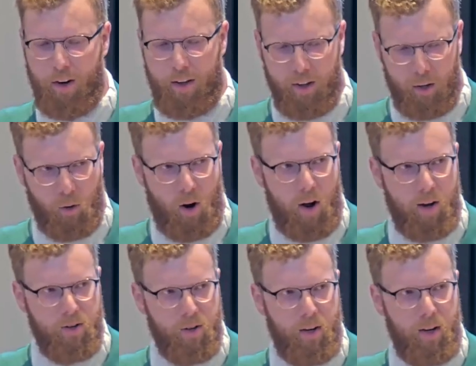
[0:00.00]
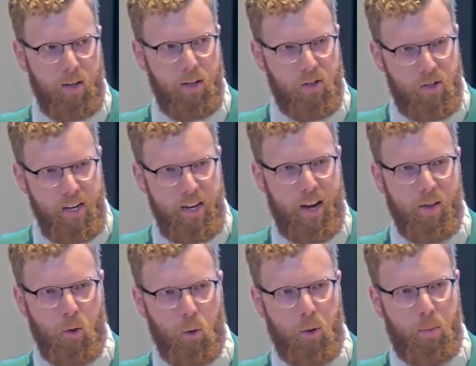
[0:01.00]
on the cross, to see how the
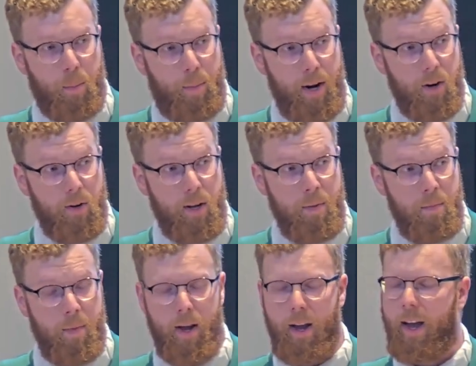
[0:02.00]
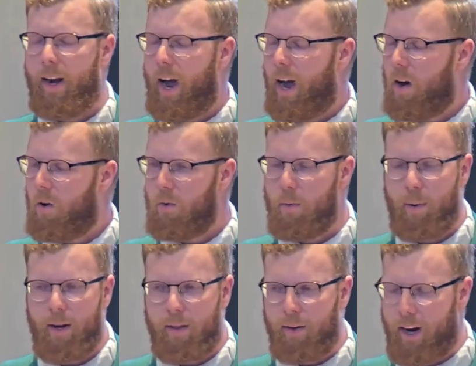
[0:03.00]
Lord prepared him and how,
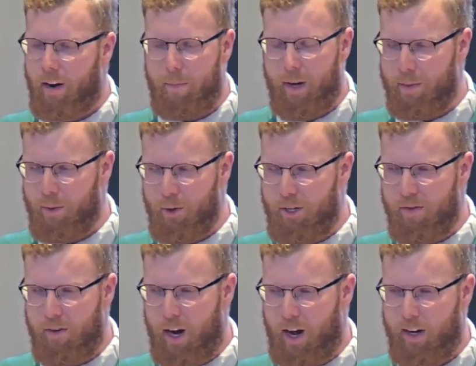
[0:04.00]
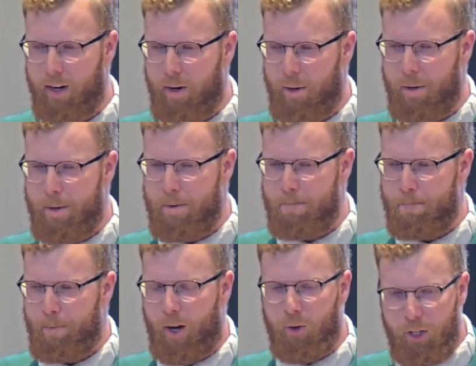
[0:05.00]
by the mercy of God,
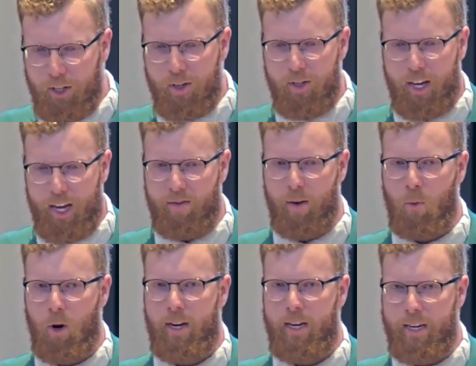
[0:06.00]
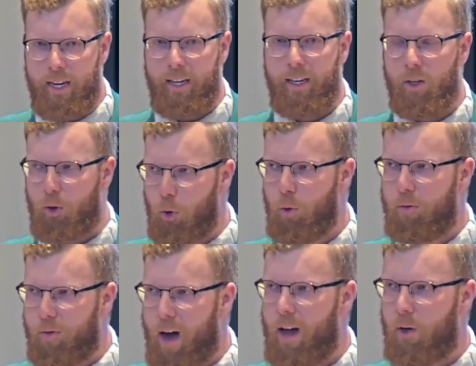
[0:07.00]
how Jesus gave him what he needed to
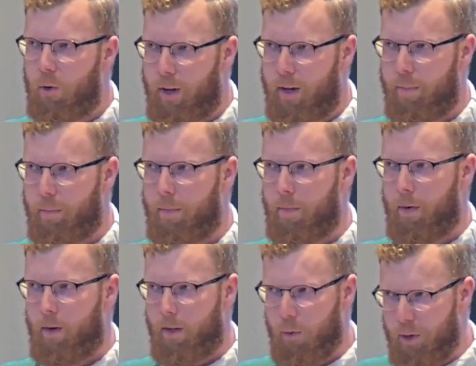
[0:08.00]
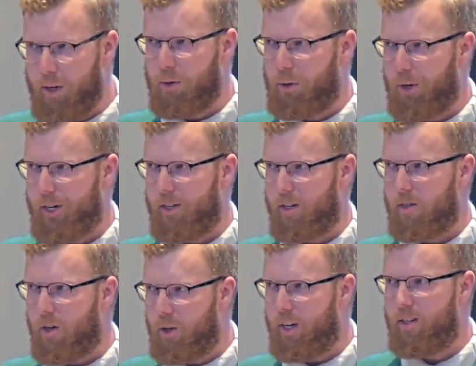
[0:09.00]
follow him, the real Jesus,
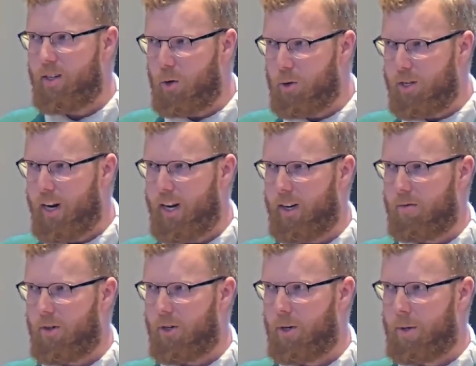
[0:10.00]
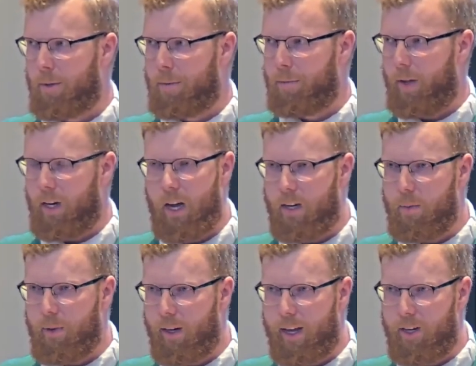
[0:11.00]
the Jesus who saves, and not to
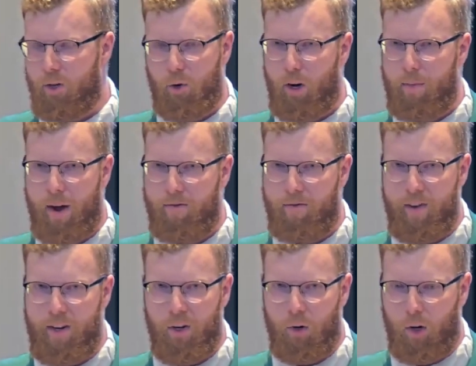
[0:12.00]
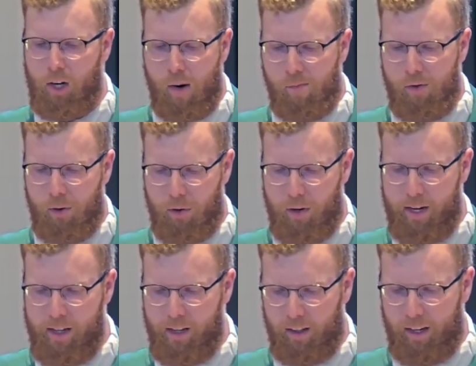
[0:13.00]
be led astray by fear or comfort or
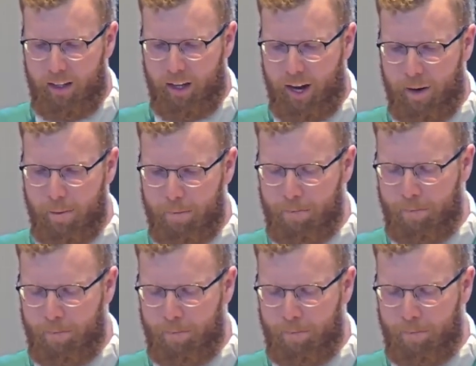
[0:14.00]
anything like that.